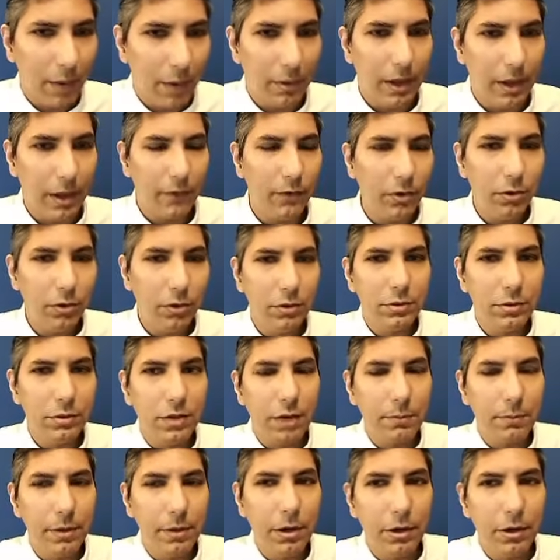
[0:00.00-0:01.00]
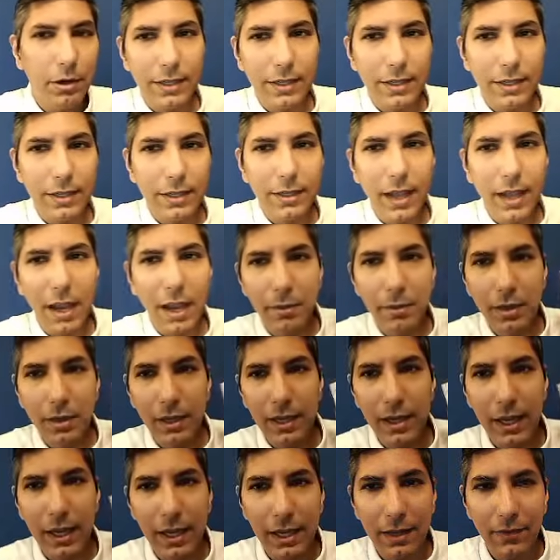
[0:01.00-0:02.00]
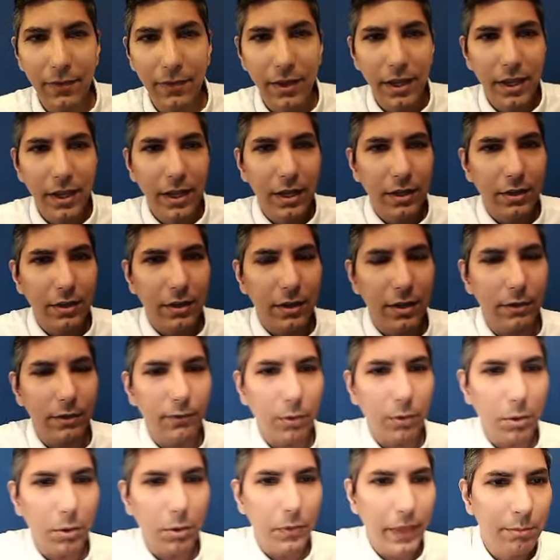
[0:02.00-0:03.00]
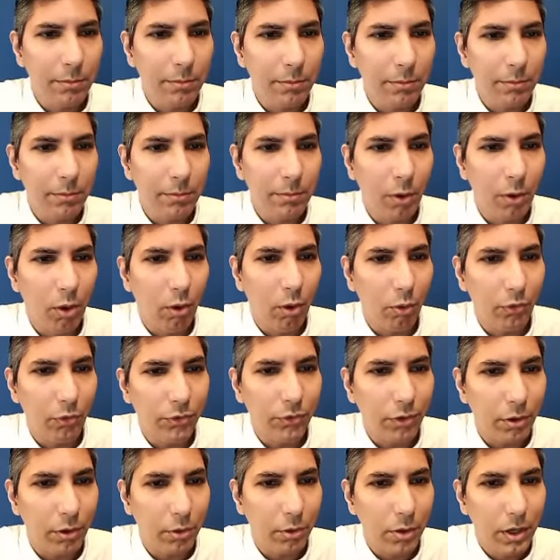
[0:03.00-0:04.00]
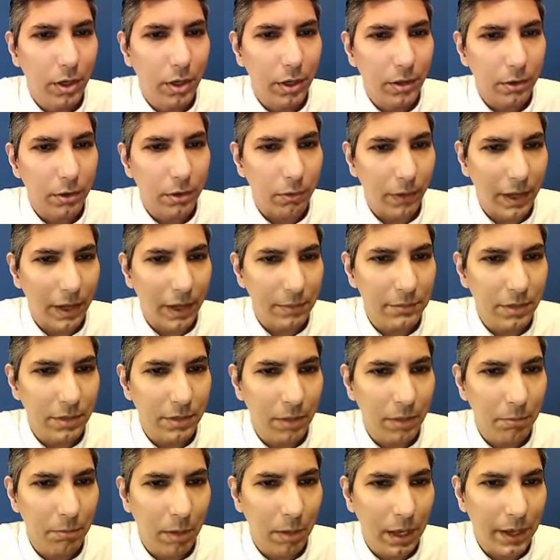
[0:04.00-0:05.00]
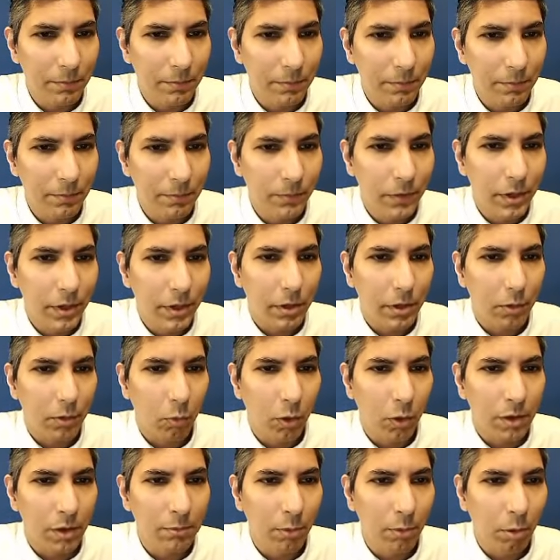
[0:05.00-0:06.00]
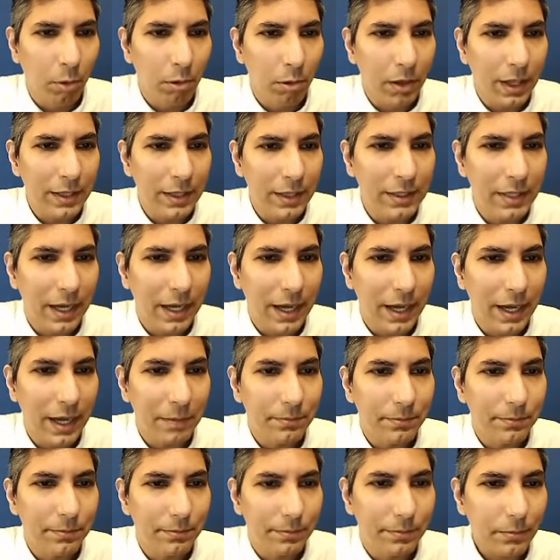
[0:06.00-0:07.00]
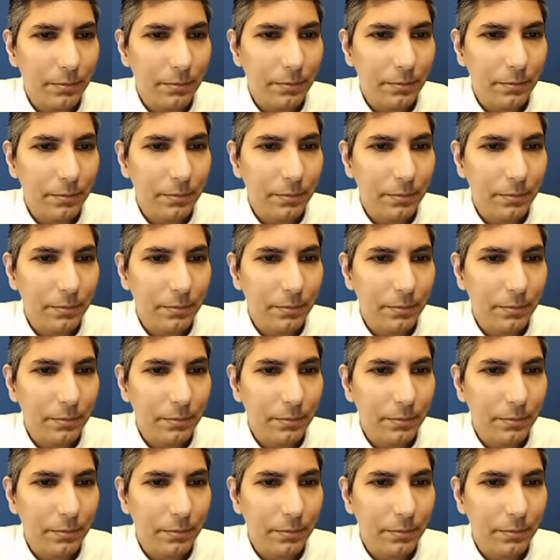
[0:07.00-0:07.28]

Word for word: We have to use our periodic table again to convert that to moles. So grams on bottom, 1 mole on top.